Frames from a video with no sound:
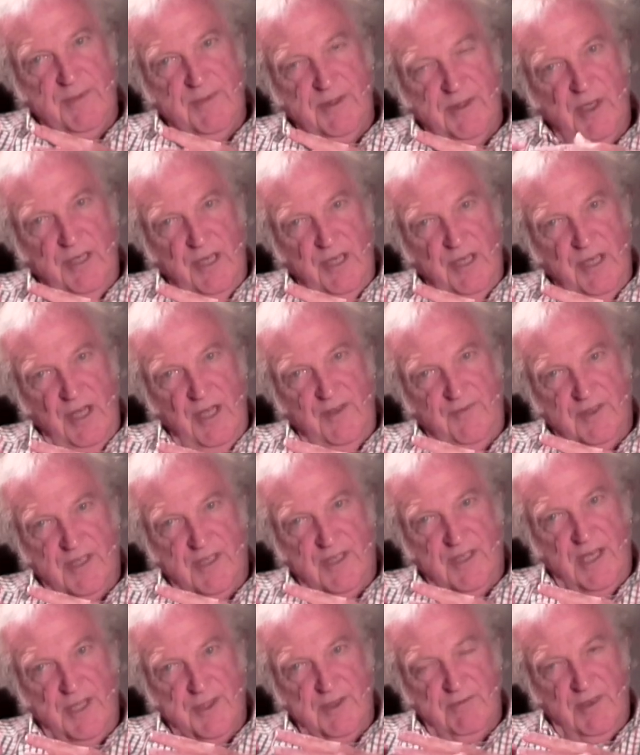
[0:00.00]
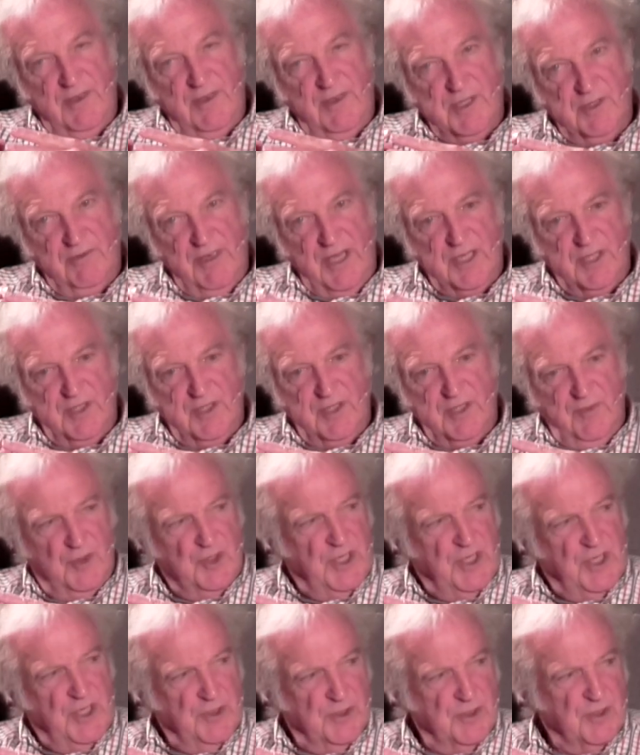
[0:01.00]
the life, death, and resurrection of
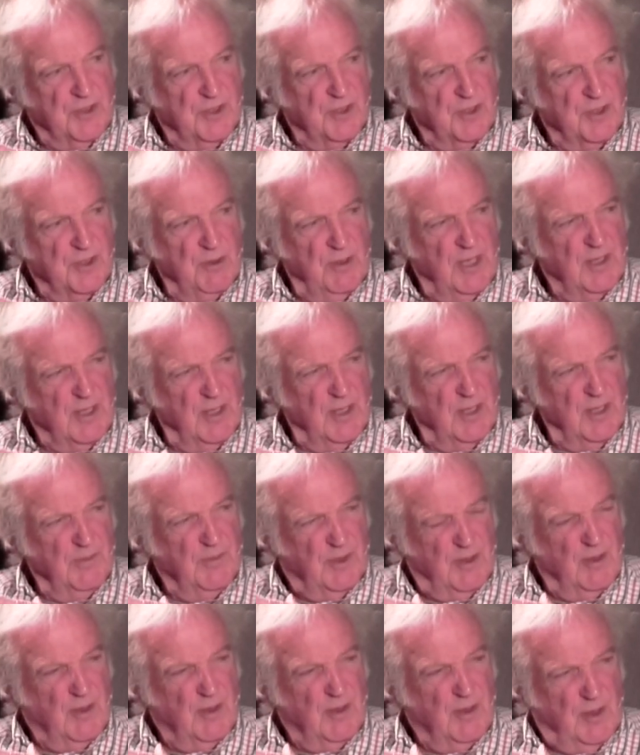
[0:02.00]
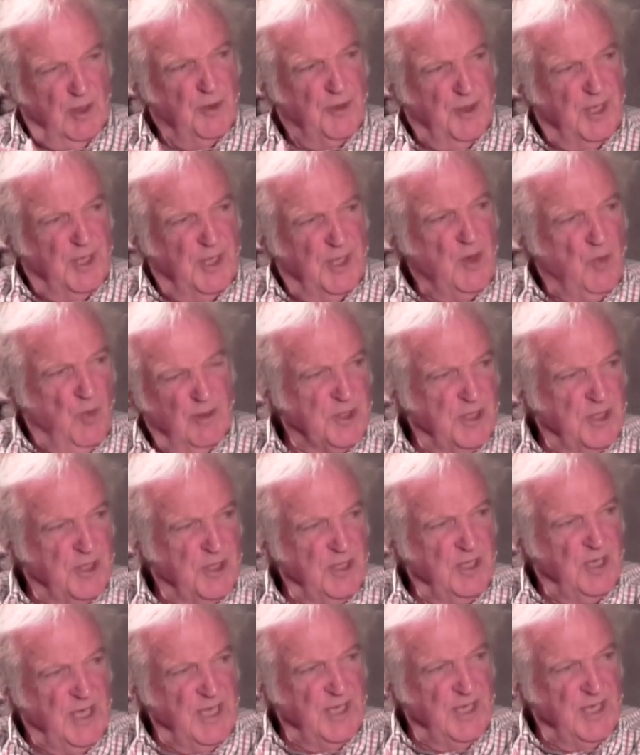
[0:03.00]
Jesus, you can conclude that he was
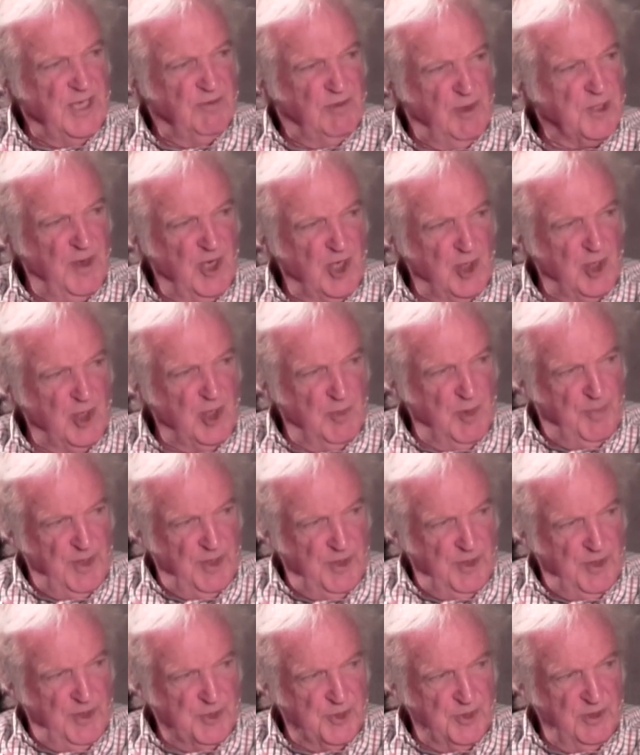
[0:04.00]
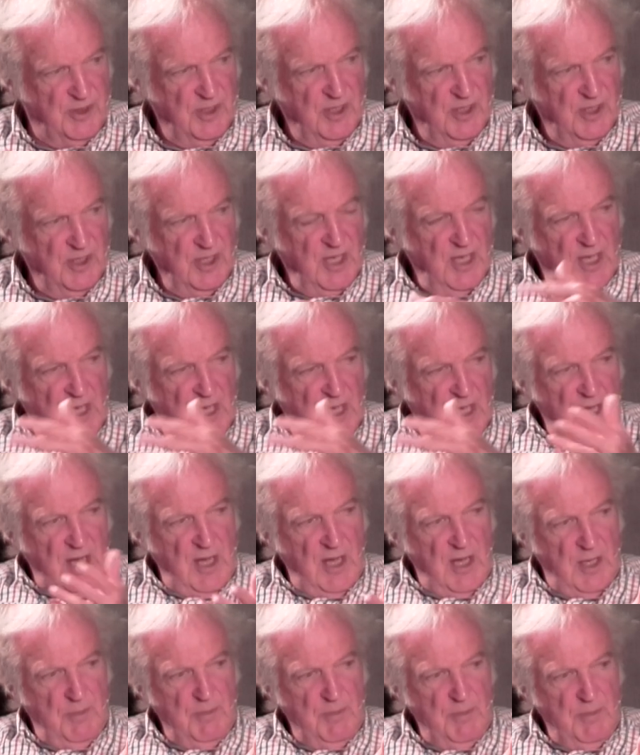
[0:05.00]
indeed a remarkable person,
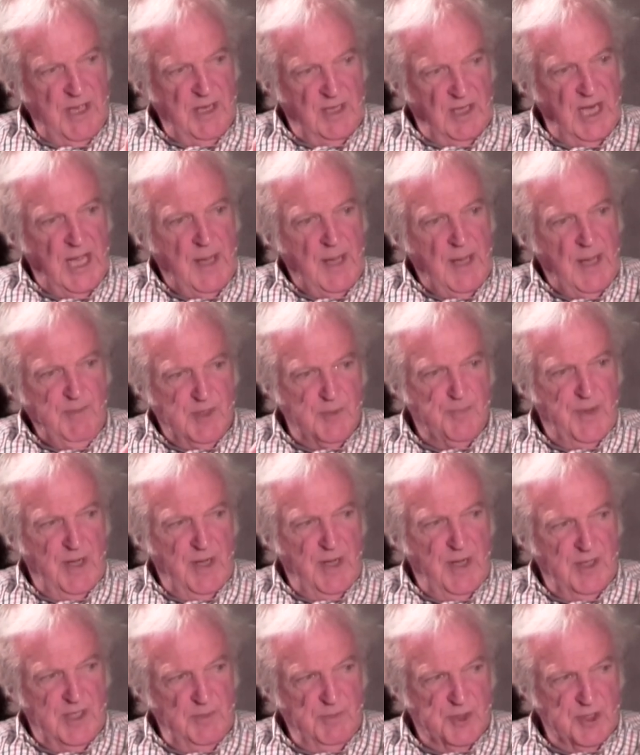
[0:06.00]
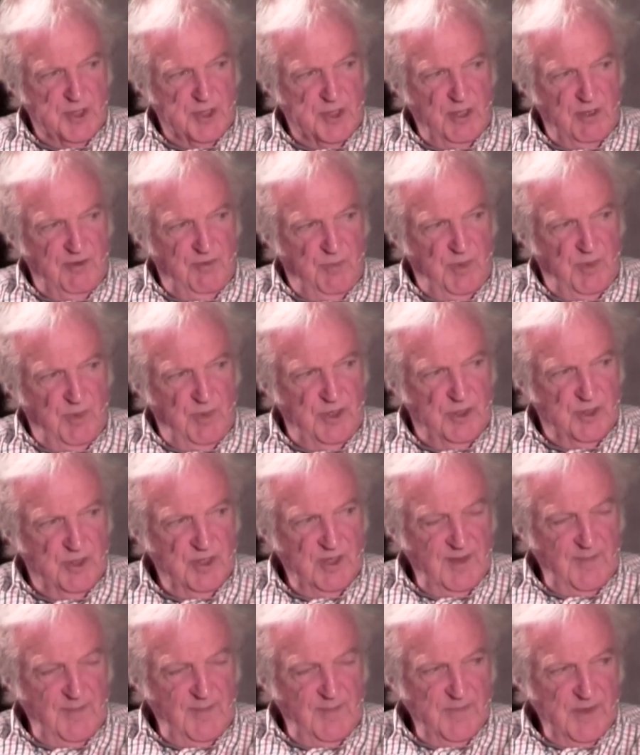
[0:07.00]
and made claims about himself which,
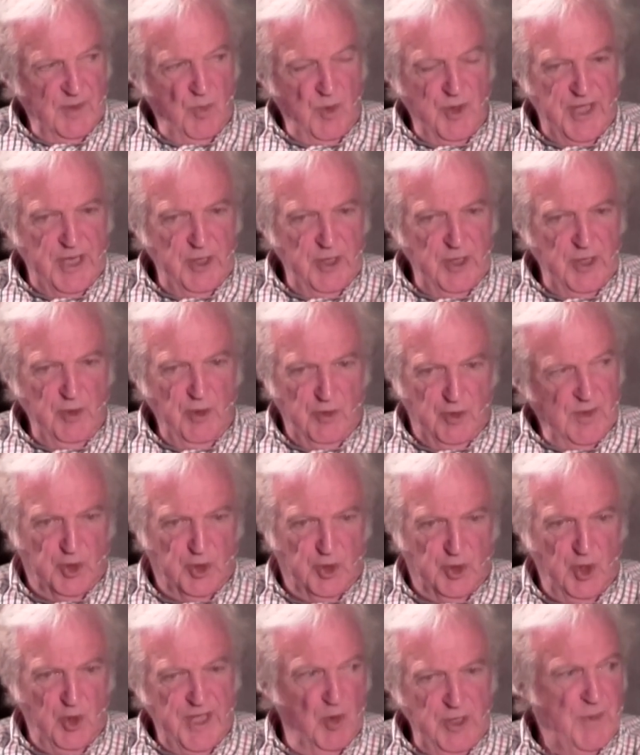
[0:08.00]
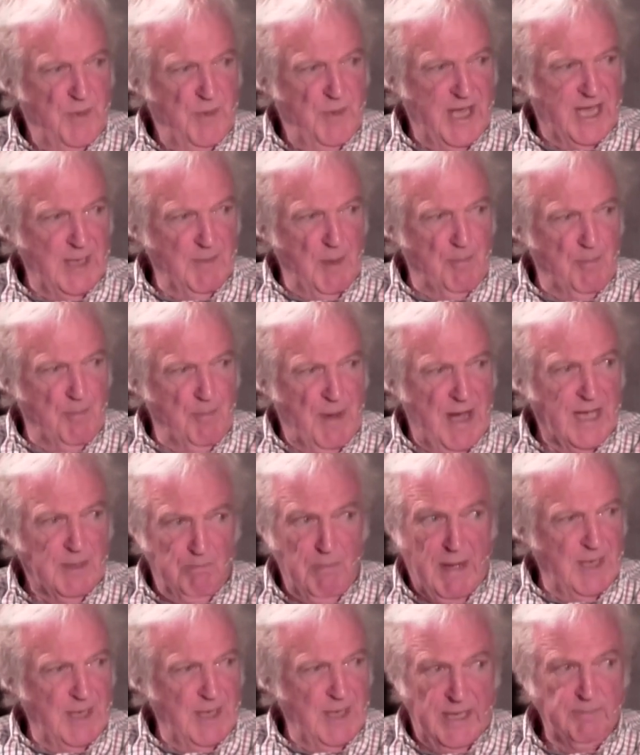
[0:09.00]
were they not true, would make him a bad man